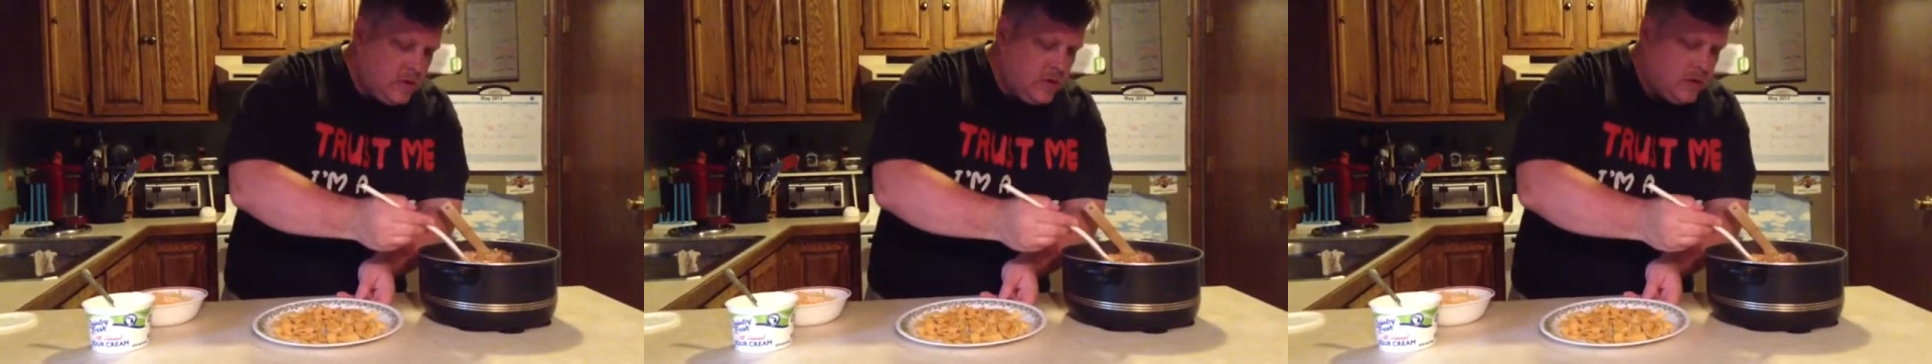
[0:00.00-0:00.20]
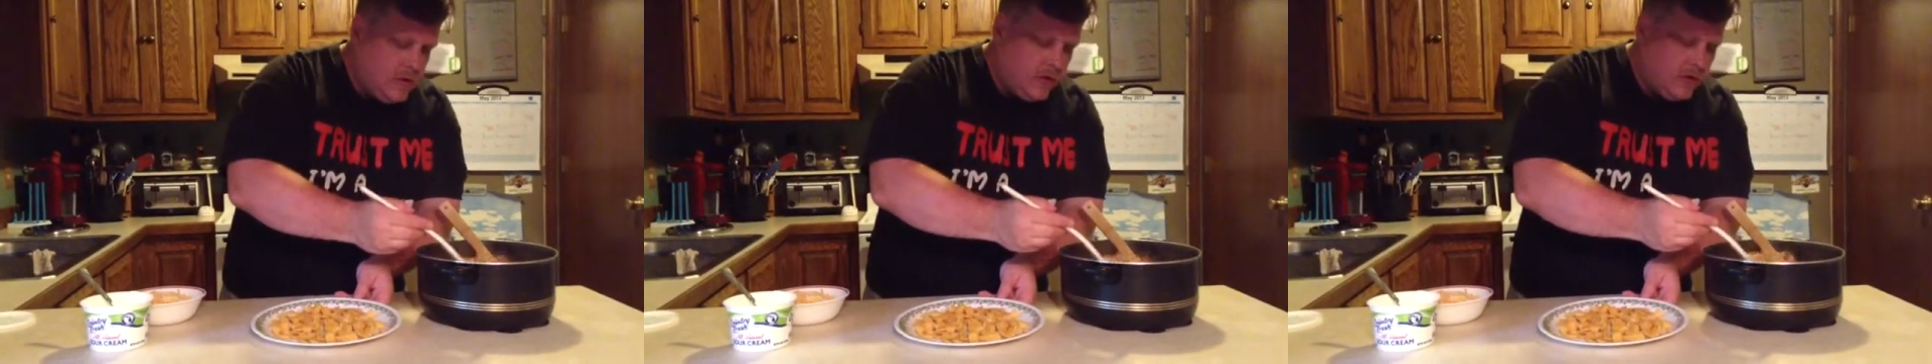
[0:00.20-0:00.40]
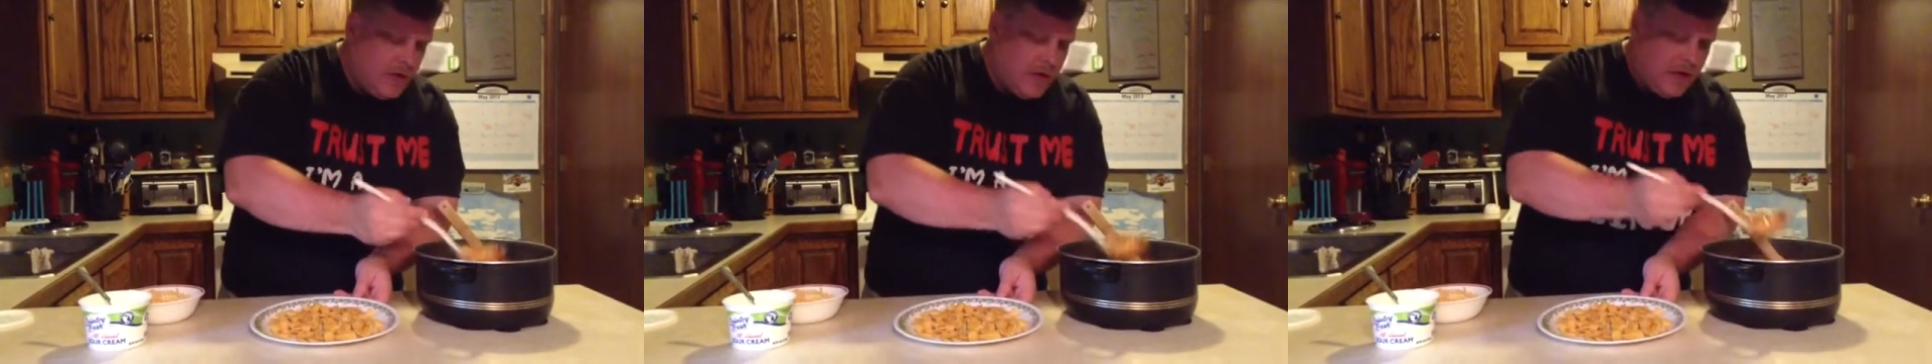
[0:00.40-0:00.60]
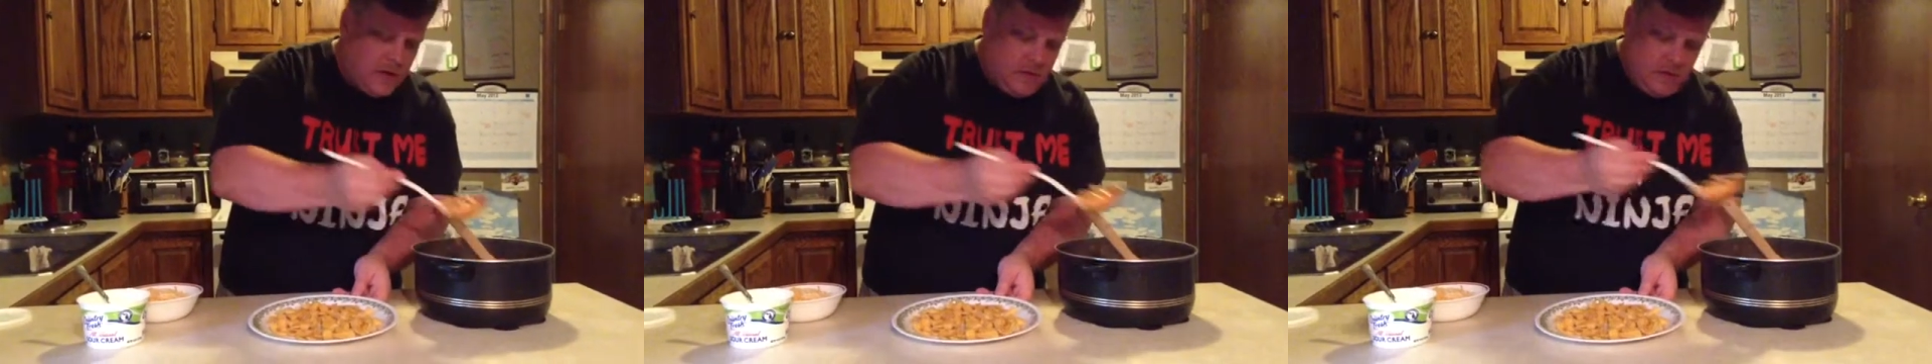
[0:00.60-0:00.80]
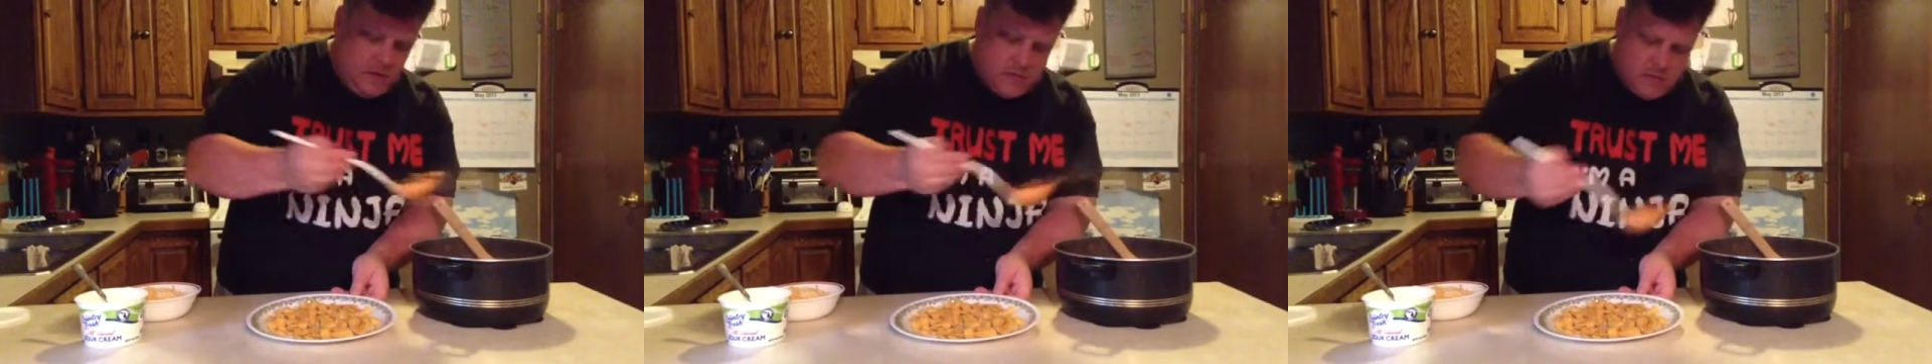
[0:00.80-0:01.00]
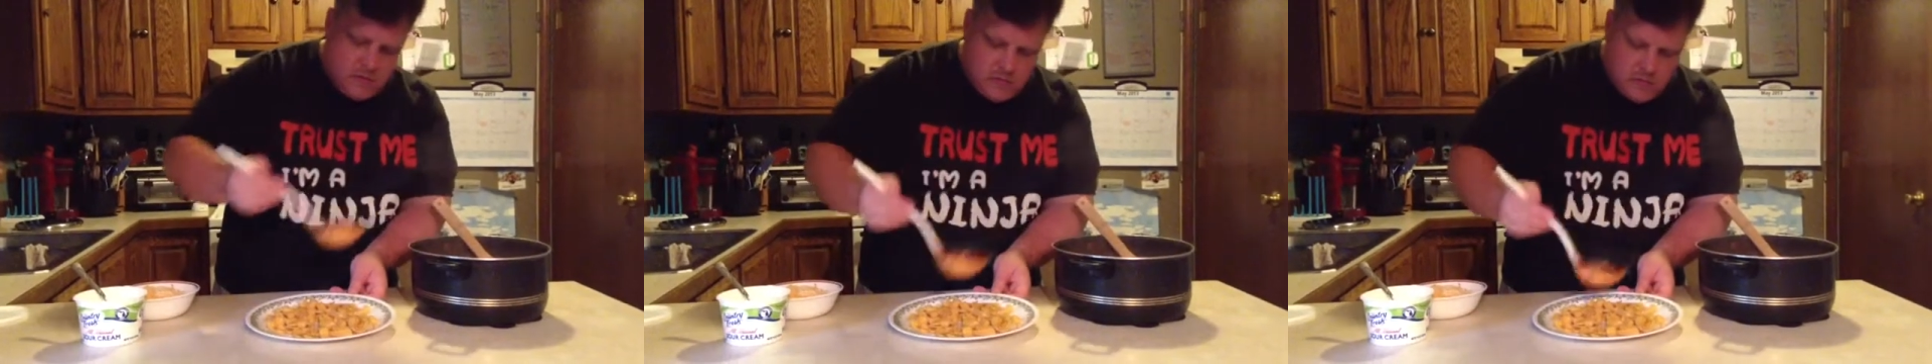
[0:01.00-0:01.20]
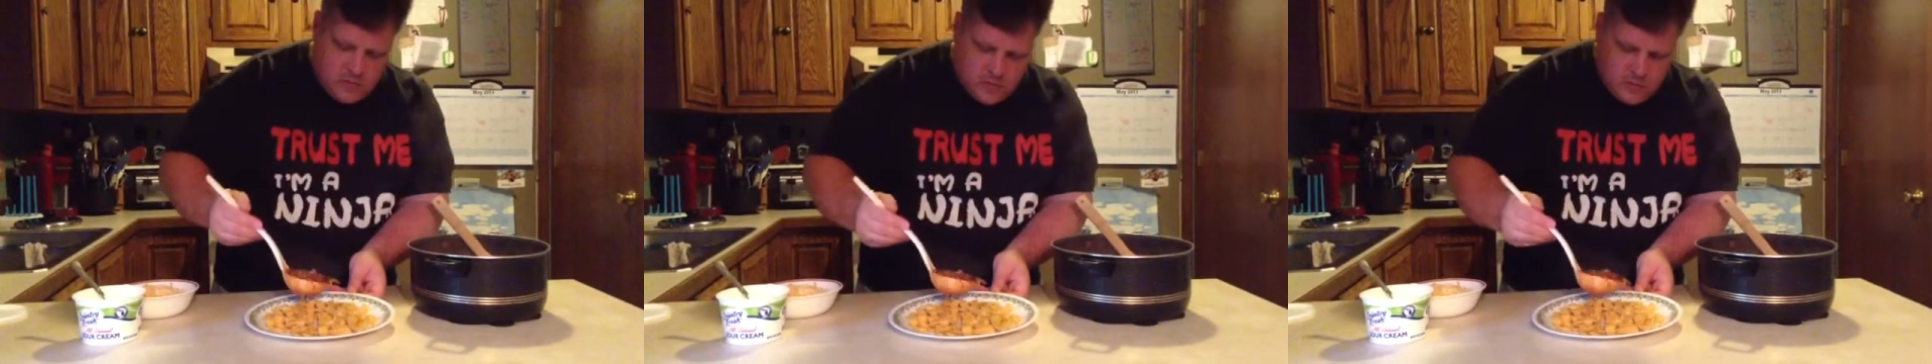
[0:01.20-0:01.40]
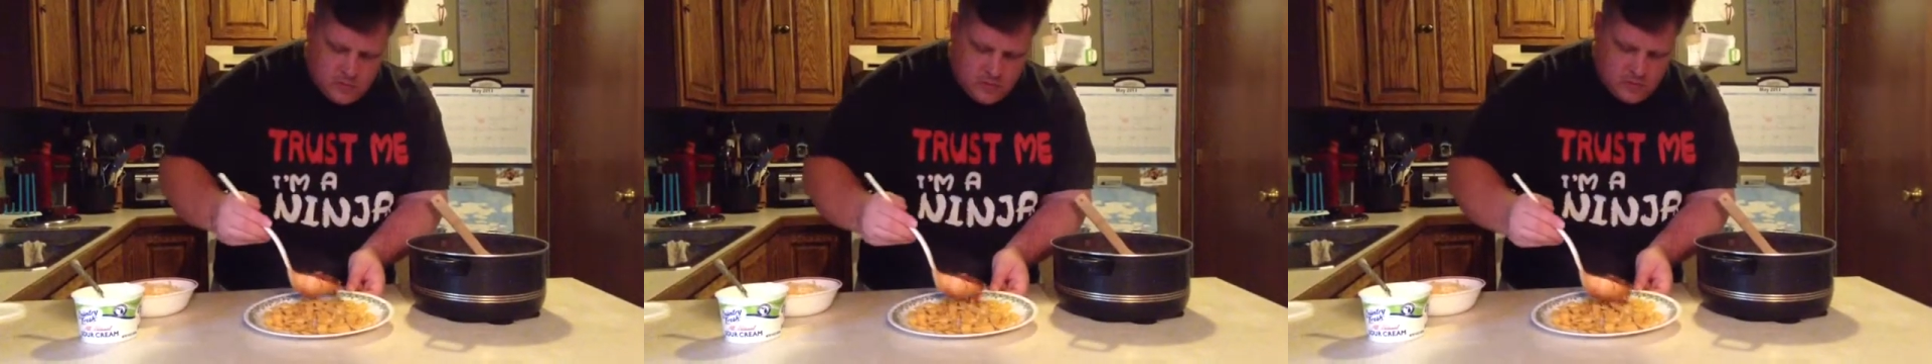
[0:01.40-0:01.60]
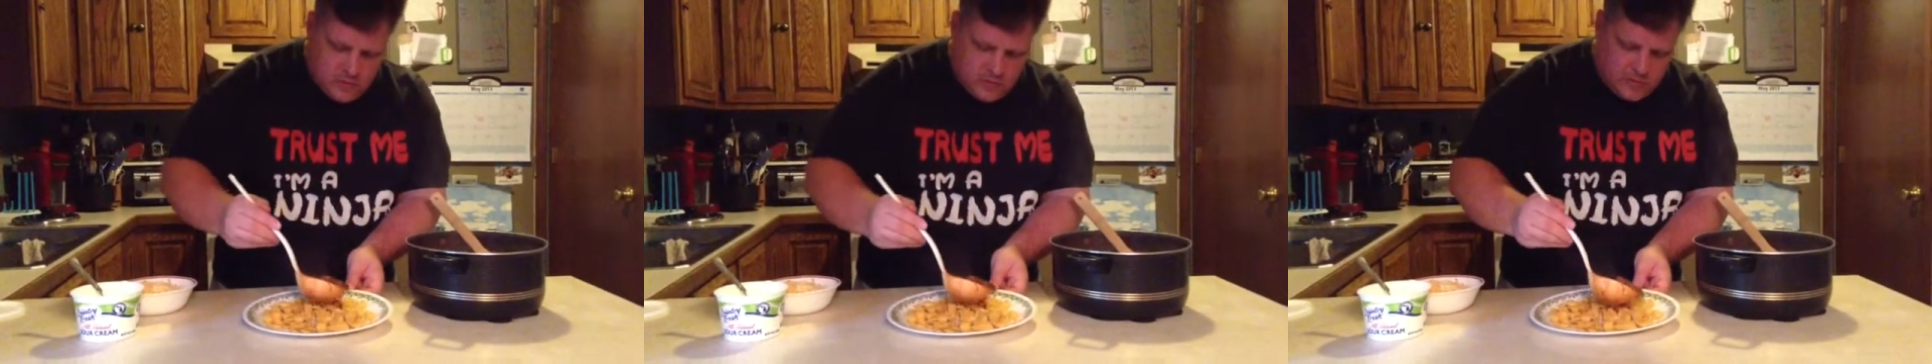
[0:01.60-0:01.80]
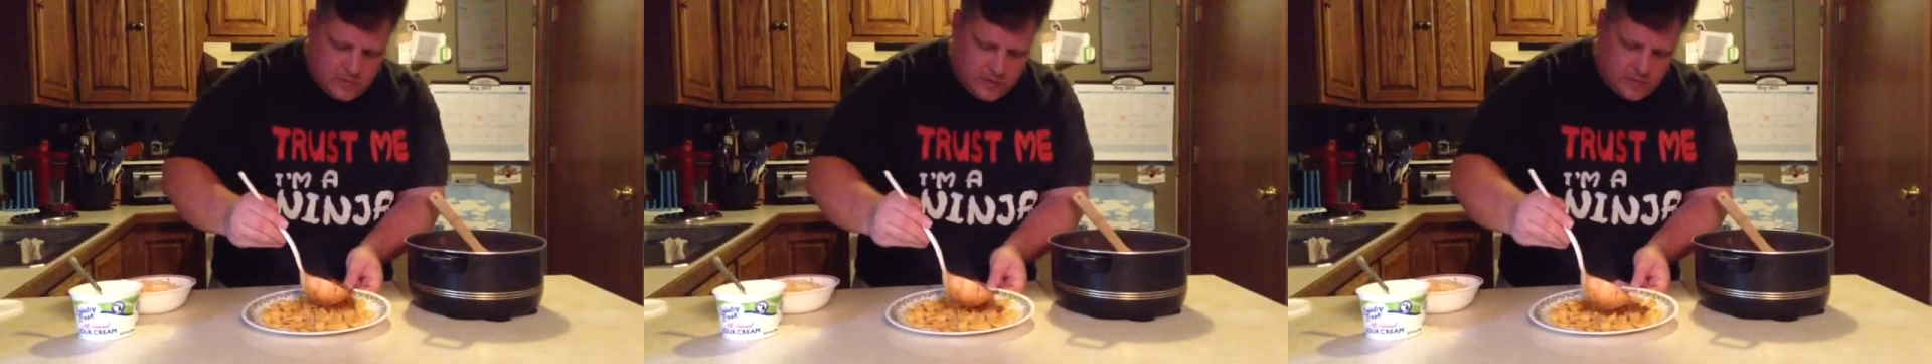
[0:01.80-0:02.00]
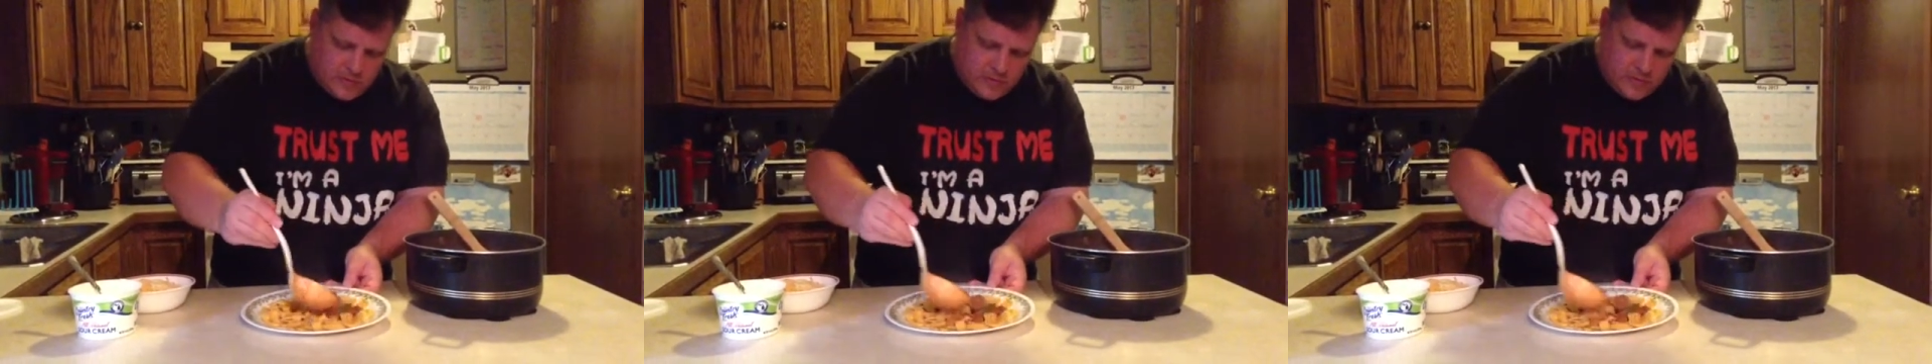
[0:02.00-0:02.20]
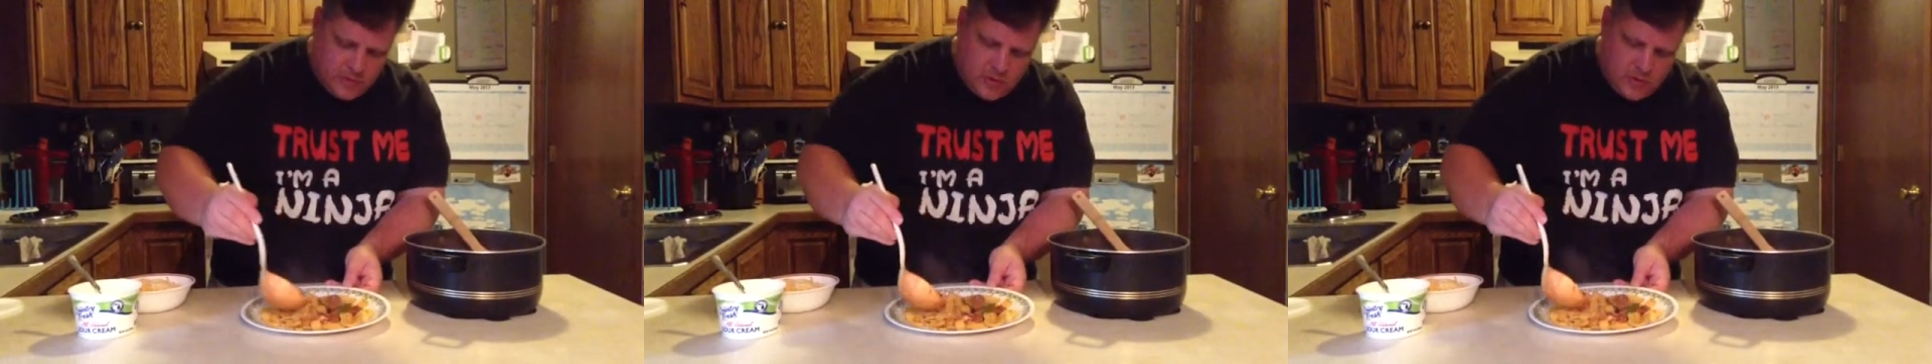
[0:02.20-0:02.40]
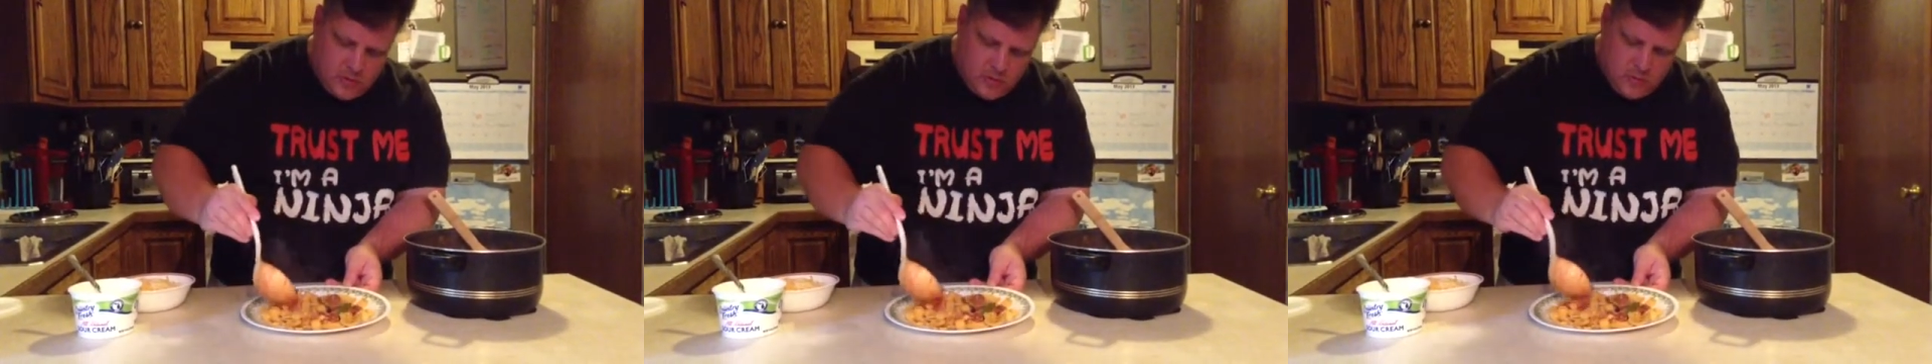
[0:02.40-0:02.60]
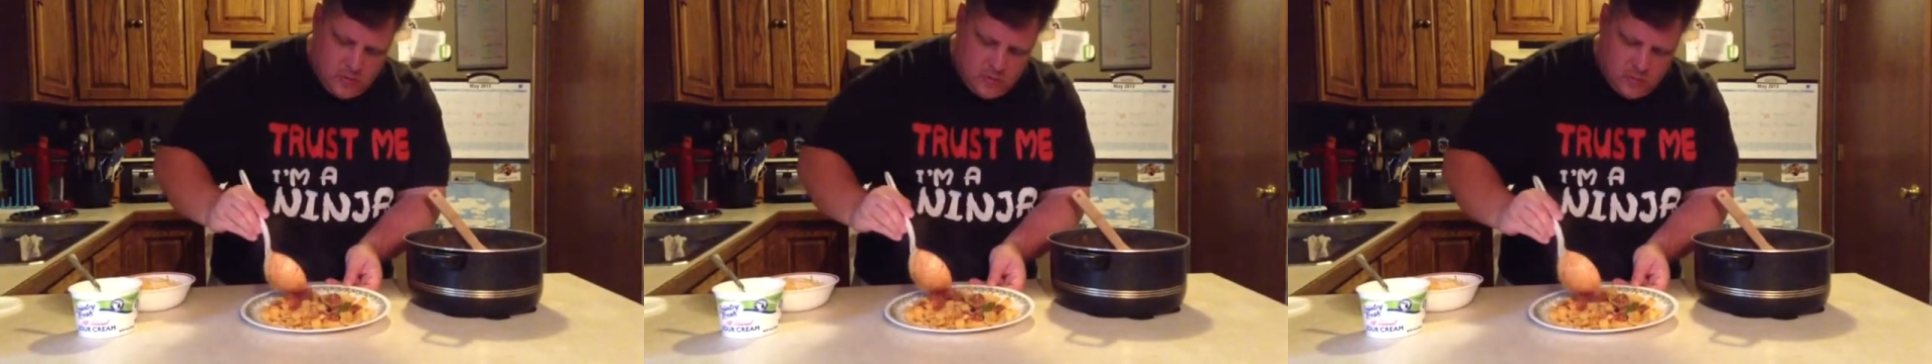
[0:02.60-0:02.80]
And then, just like so.